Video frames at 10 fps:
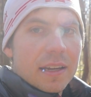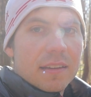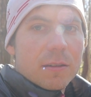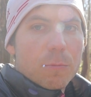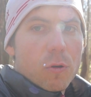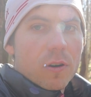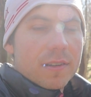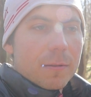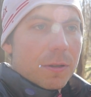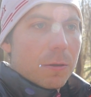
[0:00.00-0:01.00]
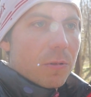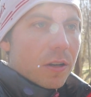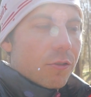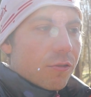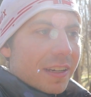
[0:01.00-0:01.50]
it's important people
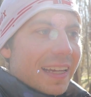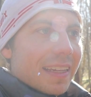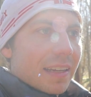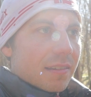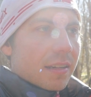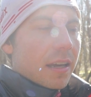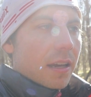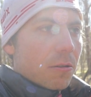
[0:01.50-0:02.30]
understand this